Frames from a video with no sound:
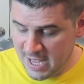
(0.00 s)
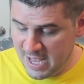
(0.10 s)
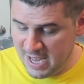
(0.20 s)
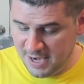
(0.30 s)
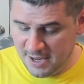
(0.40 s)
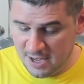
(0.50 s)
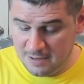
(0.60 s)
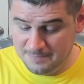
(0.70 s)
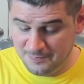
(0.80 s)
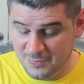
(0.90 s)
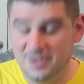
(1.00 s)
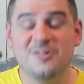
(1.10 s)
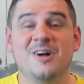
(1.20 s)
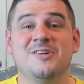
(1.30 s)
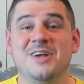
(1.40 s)
And
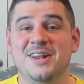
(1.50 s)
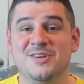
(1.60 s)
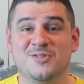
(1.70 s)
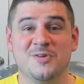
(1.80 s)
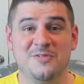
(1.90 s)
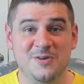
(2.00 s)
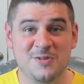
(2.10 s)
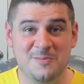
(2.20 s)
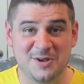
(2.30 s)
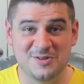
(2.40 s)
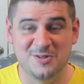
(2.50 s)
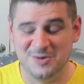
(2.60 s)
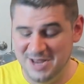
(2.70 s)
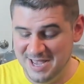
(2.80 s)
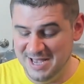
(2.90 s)
luckily I just reviewed the Pixel
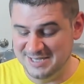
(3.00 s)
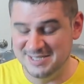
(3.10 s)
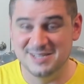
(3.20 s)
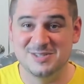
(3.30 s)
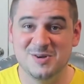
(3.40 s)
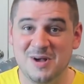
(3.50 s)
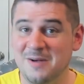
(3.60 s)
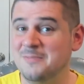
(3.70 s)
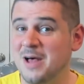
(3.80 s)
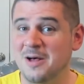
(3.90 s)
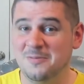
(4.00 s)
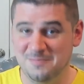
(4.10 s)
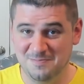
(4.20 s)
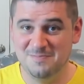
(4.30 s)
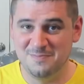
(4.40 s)
3a XL, so
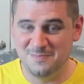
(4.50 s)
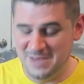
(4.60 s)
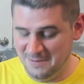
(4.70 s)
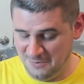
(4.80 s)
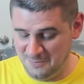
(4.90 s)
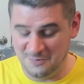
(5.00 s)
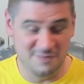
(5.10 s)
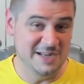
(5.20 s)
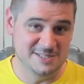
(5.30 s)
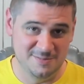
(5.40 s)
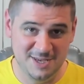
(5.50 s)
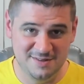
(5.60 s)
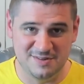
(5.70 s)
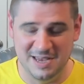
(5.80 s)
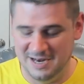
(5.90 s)
I'll be able to provide some
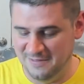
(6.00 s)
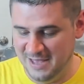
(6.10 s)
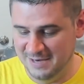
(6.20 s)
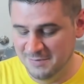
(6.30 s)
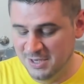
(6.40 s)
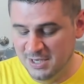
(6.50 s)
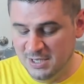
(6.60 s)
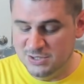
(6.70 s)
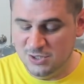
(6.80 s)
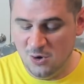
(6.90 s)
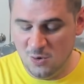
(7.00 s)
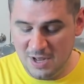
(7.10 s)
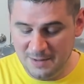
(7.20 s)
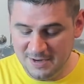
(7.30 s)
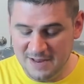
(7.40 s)
insight on that.
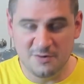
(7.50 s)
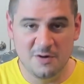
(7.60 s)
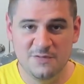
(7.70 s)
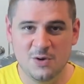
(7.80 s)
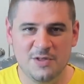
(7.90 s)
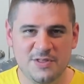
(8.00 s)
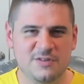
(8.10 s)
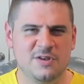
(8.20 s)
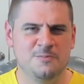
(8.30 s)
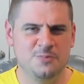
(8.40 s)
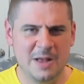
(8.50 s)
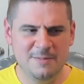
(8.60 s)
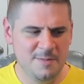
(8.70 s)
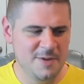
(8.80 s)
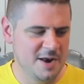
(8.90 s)
So I'm going to have a review on this in
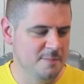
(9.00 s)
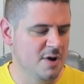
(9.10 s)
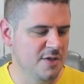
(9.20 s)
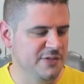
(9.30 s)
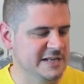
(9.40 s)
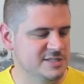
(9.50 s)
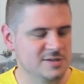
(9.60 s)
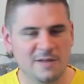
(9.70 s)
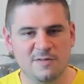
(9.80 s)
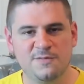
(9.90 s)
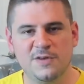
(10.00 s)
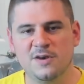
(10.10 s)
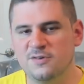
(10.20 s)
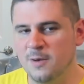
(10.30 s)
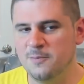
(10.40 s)
probably about a month. I still have to
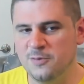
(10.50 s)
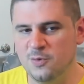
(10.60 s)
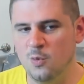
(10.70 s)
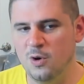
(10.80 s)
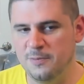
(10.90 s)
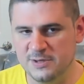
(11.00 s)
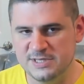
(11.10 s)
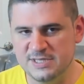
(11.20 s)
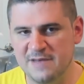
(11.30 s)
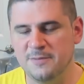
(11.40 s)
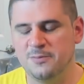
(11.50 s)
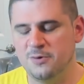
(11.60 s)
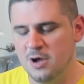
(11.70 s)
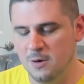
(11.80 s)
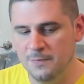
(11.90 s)
finish up with the OnePlus 7
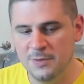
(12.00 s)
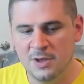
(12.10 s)
Pro.